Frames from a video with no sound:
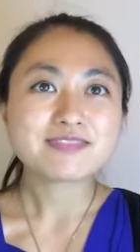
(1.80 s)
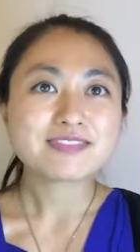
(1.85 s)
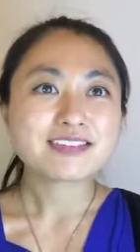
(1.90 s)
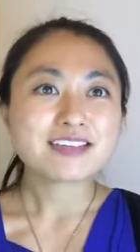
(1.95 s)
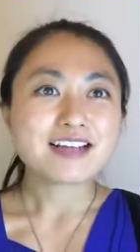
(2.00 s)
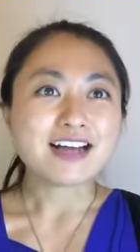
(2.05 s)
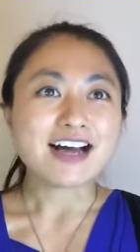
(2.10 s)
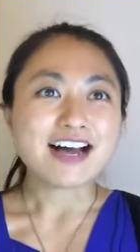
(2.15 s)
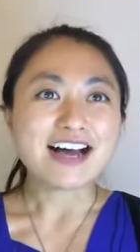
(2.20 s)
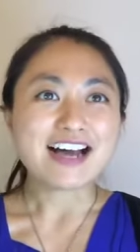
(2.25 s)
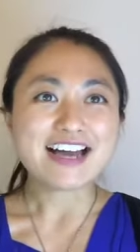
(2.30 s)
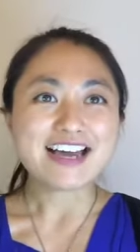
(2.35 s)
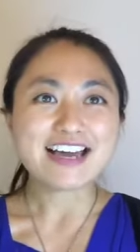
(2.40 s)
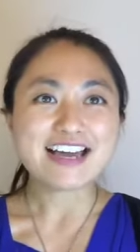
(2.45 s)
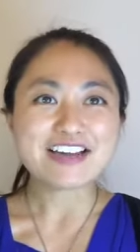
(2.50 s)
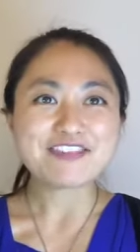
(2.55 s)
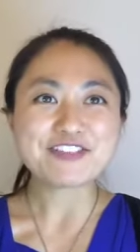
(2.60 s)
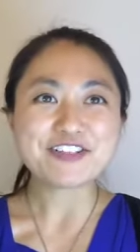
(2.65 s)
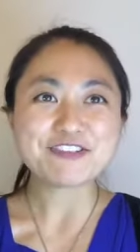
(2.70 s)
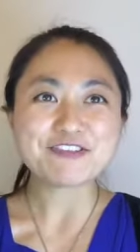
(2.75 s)
Hi
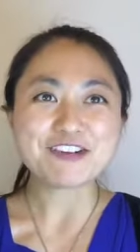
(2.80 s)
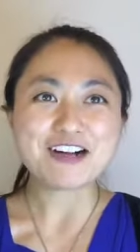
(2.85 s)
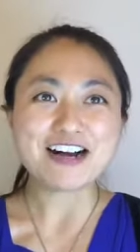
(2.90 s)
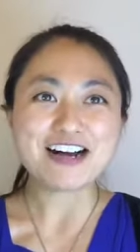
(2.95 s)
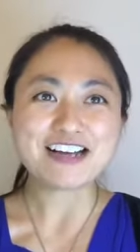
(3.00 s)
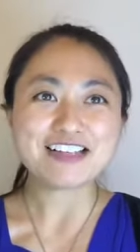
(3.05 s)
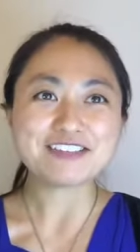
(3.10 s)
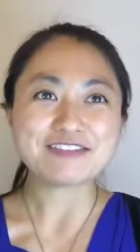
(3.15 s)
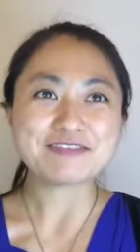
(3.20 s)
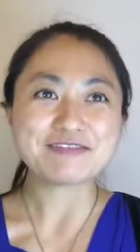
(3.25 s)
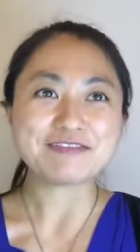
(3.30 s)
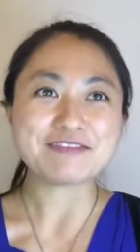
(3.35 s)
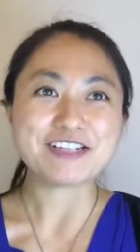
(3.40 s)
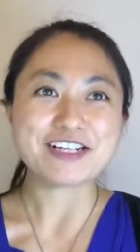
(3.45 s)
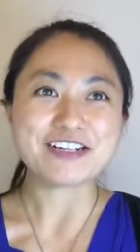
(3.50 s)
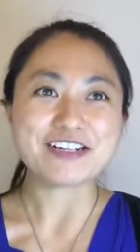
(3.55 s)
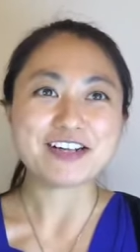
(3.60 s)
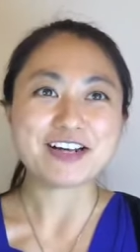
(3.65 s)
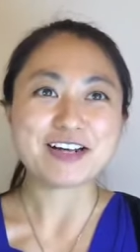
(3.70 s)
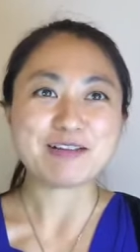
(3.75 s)
everyone,
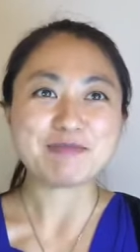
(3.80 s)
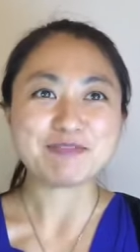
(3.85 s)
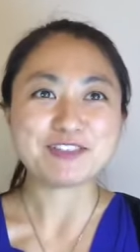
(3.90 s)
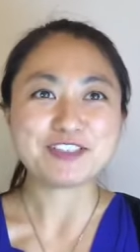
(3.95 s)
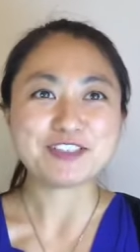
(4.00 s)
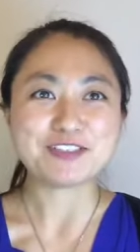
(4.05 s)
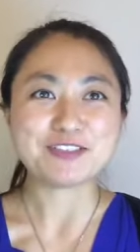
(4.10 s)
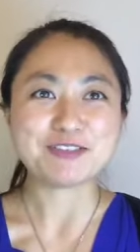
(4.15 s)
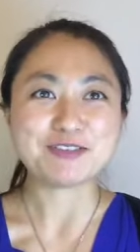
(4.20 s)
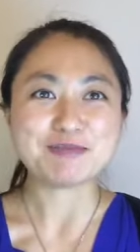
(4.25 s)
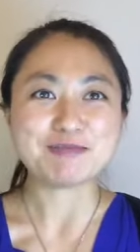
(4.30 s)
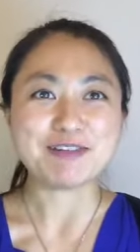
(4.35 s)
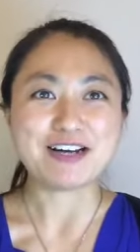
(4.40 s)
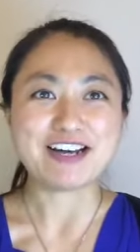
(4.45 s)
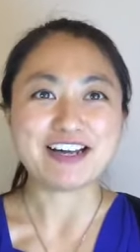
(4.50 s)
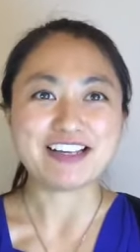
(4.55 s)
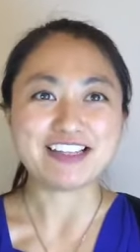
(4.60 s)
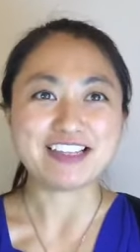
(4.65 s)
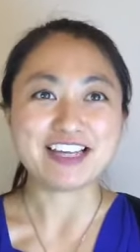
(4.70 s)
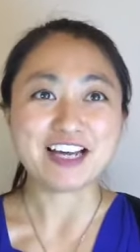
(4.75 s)
welcome to my
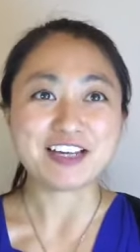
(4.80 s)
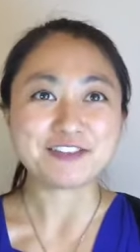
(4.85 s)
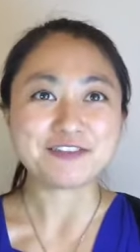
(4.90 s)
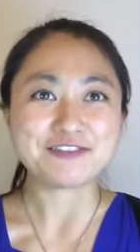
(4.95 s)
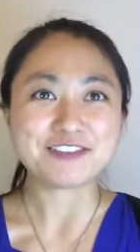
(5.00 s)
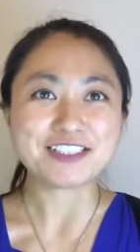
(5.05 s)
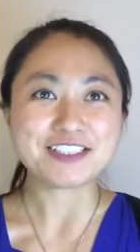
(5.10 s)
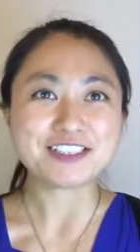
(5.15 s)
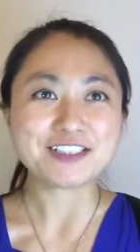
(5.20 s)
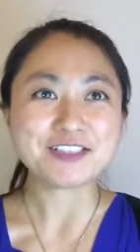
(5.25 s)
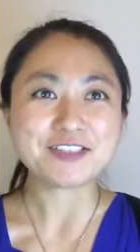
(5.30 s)
live video.